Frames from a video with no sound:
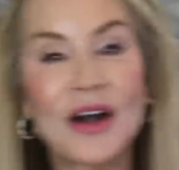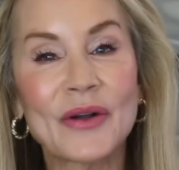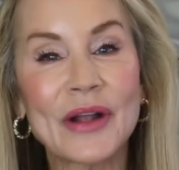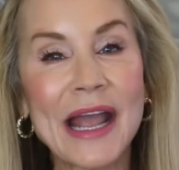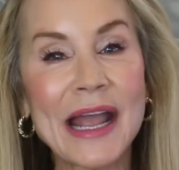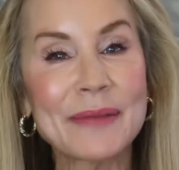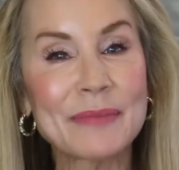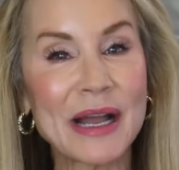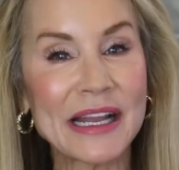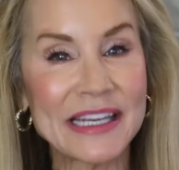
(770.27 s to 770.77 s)

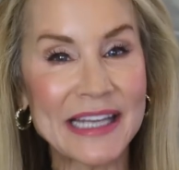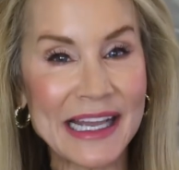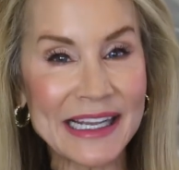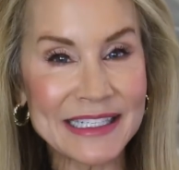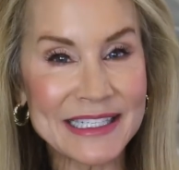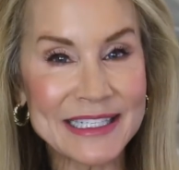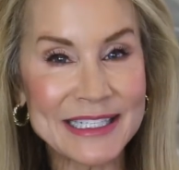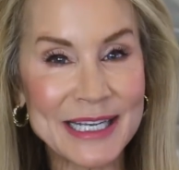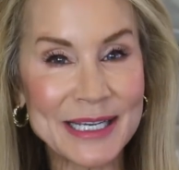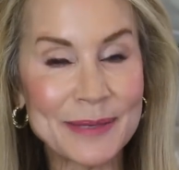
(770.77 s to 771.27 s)
Okay, my
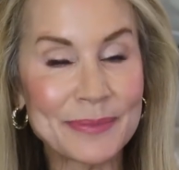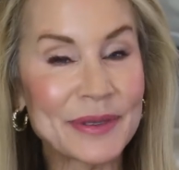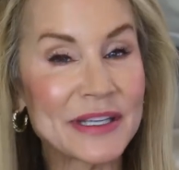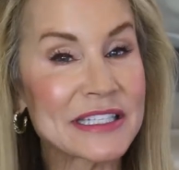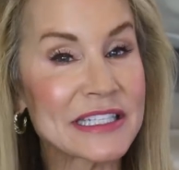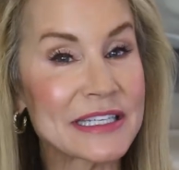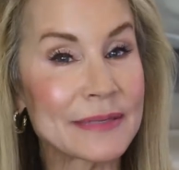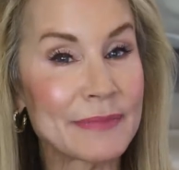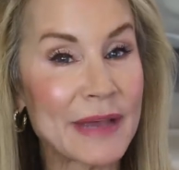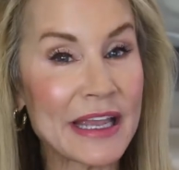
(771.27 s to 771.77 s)
next tip
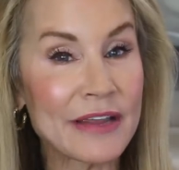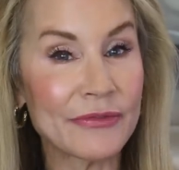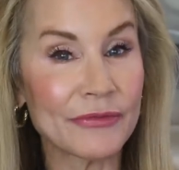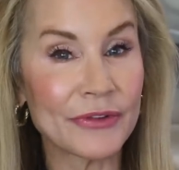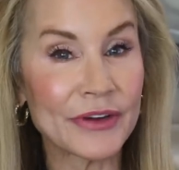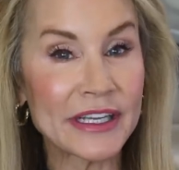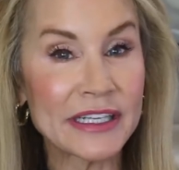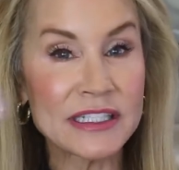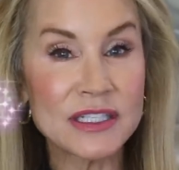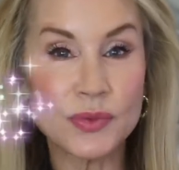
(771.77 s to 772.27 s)
is to make
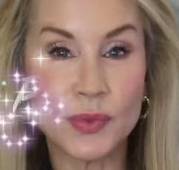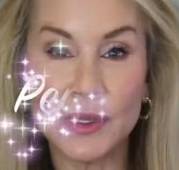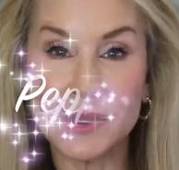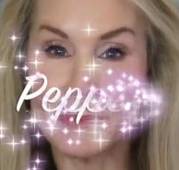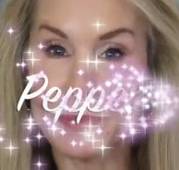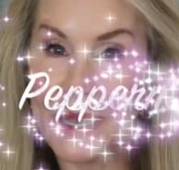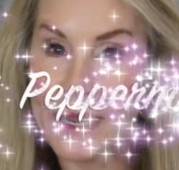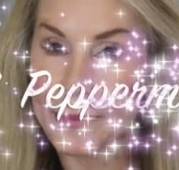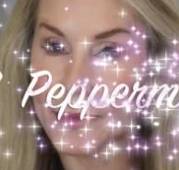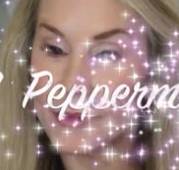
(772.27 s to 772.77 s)
friends
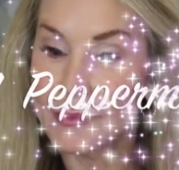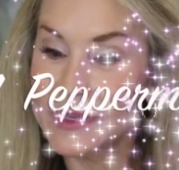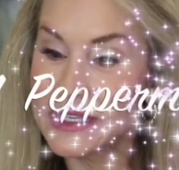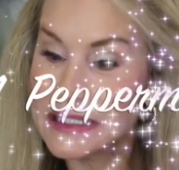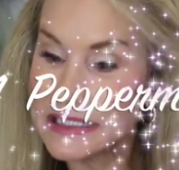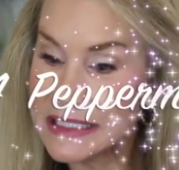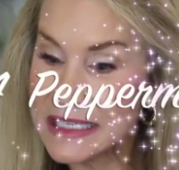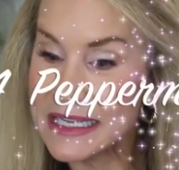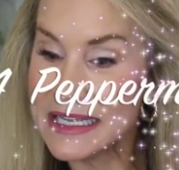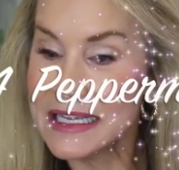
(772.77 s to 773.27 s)
with
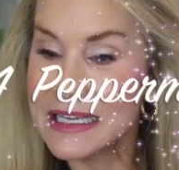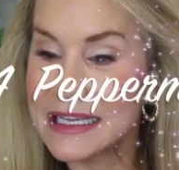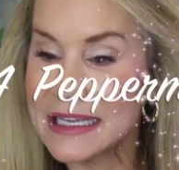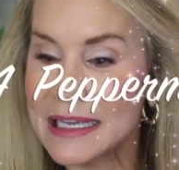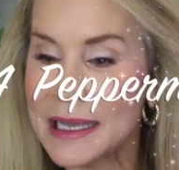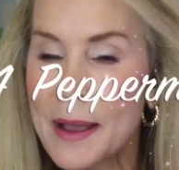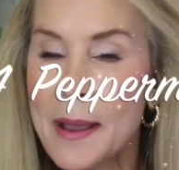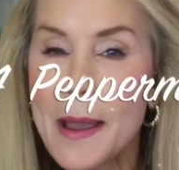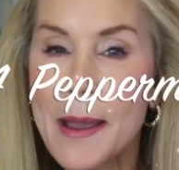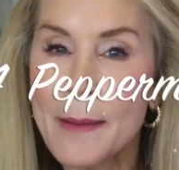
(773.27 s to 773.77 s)
peppermint
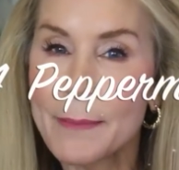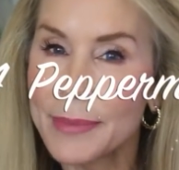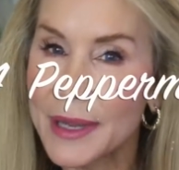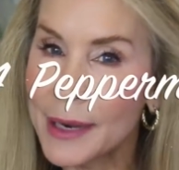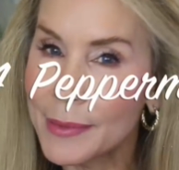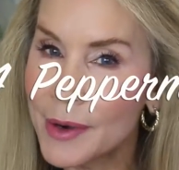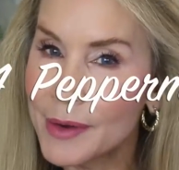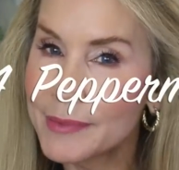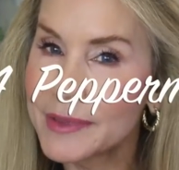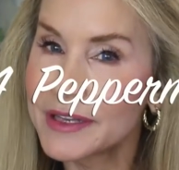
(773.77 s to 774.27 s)
tea.
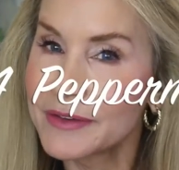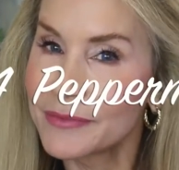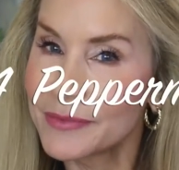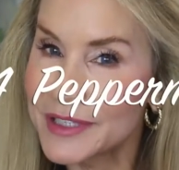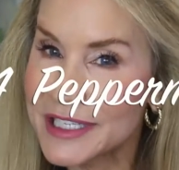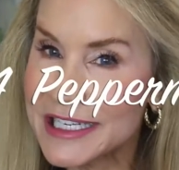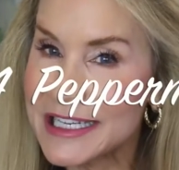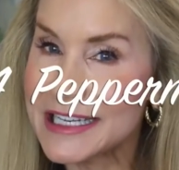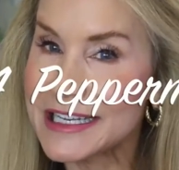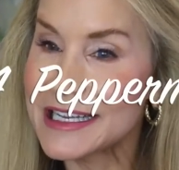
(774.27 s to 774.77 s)
Peppermint
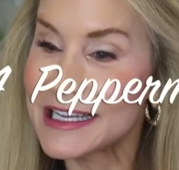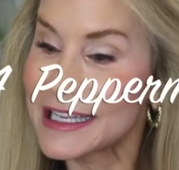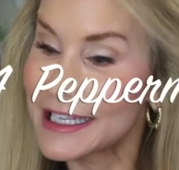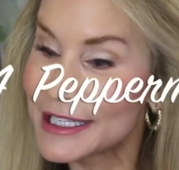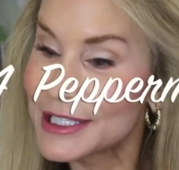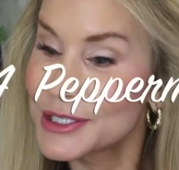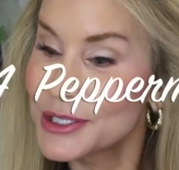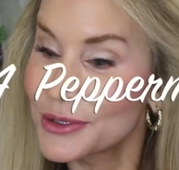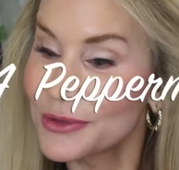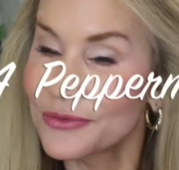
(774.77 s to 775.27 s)
tea
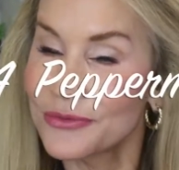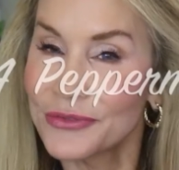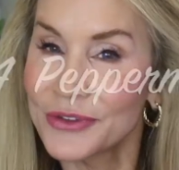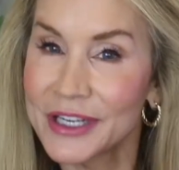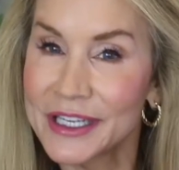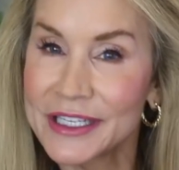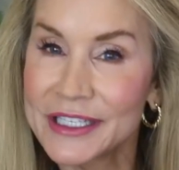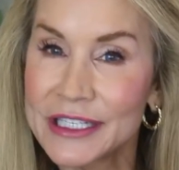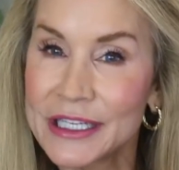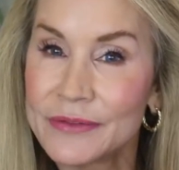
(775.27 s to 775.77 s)
is your
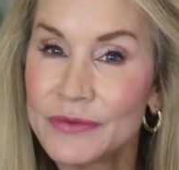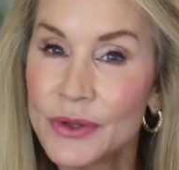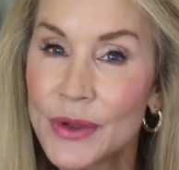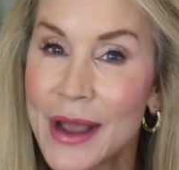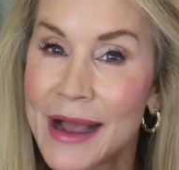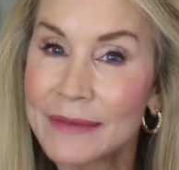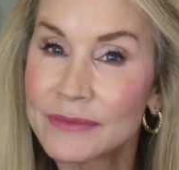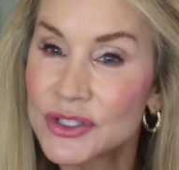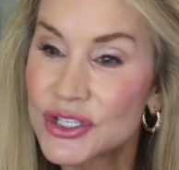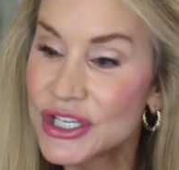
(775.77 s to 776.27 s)
friend if
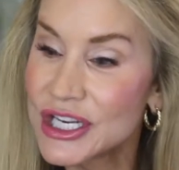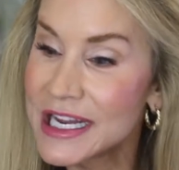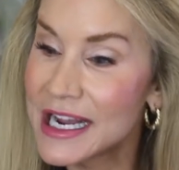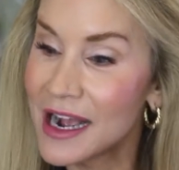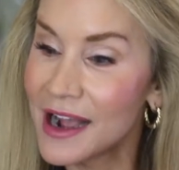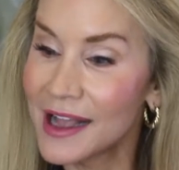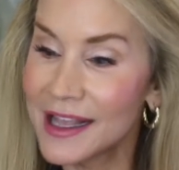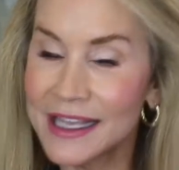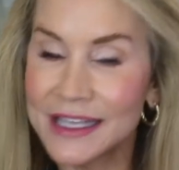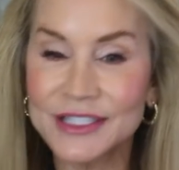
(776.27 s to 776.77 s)
you have
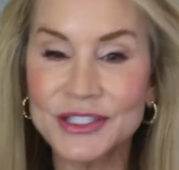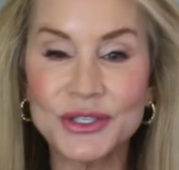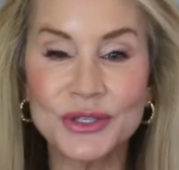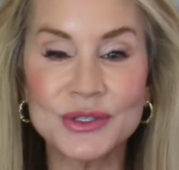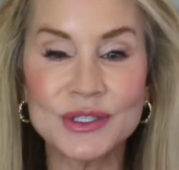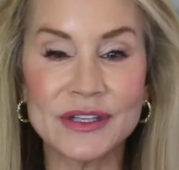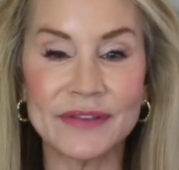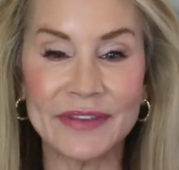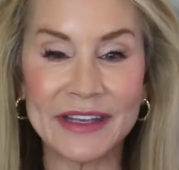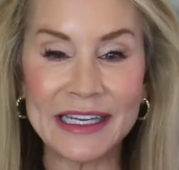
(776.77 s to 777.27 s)
GI
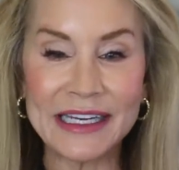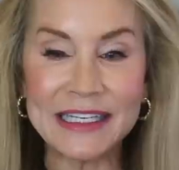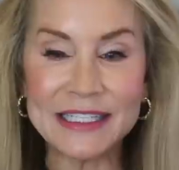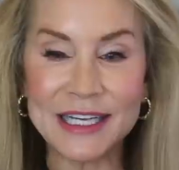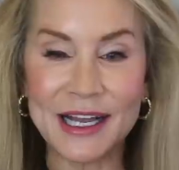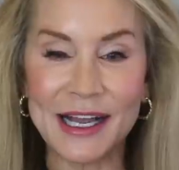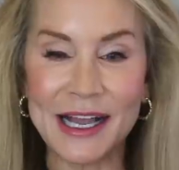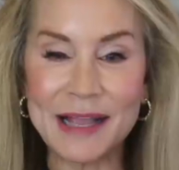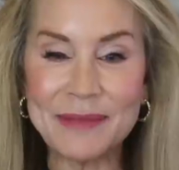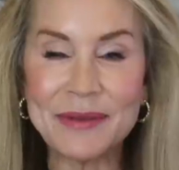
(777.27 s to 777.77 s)
issues of any
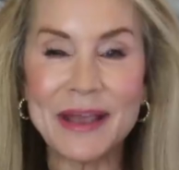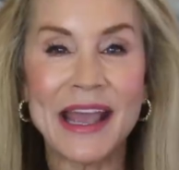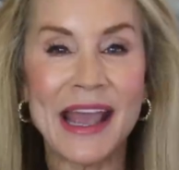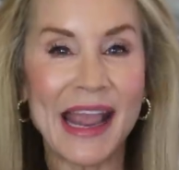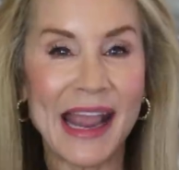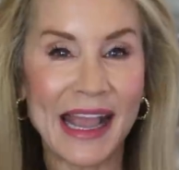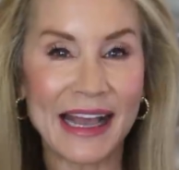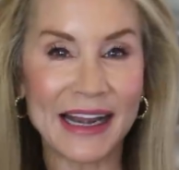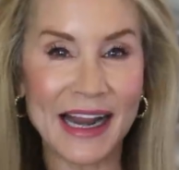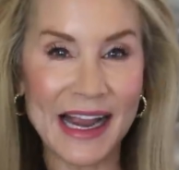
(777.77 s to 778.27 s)
type,
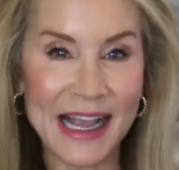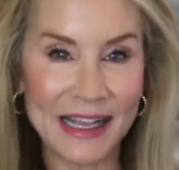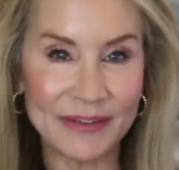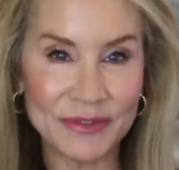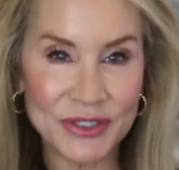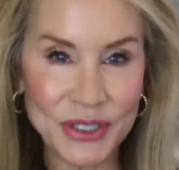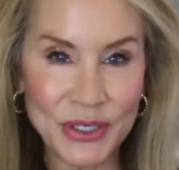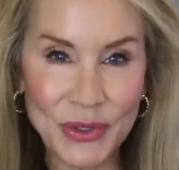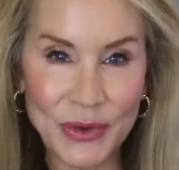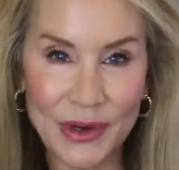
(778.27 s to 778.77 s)
and I
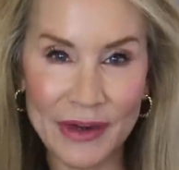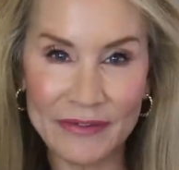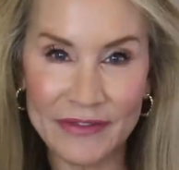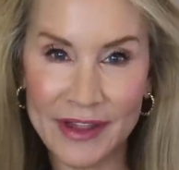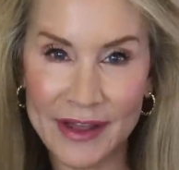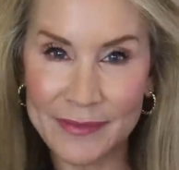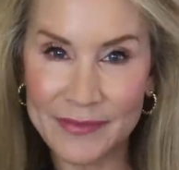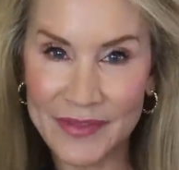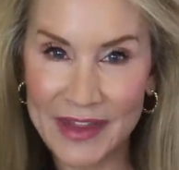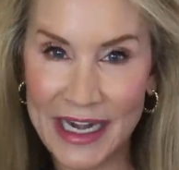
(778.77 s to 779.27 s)
have two of
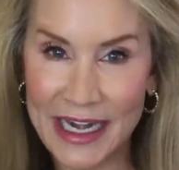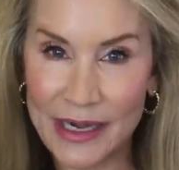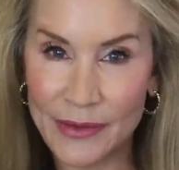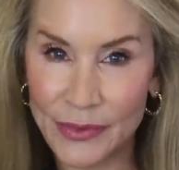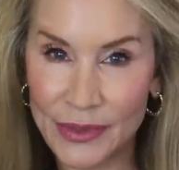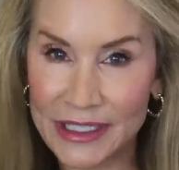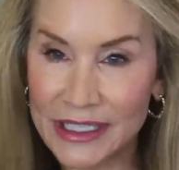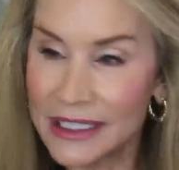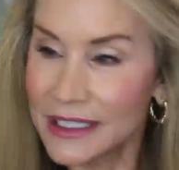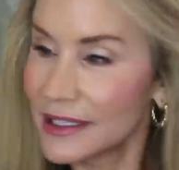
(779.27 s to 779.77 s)
them that I
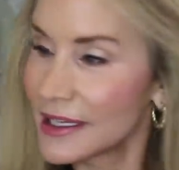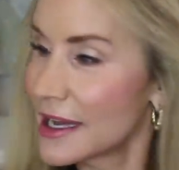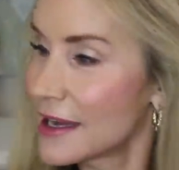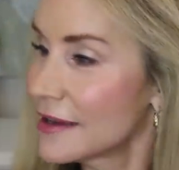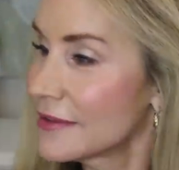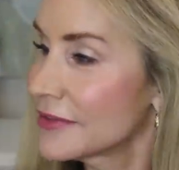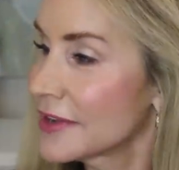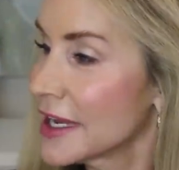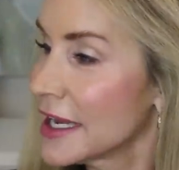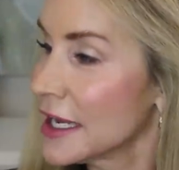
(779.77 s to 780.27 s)
really
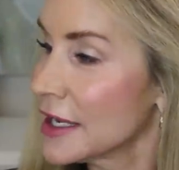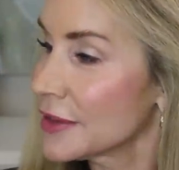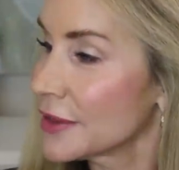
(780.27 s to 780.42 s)
love.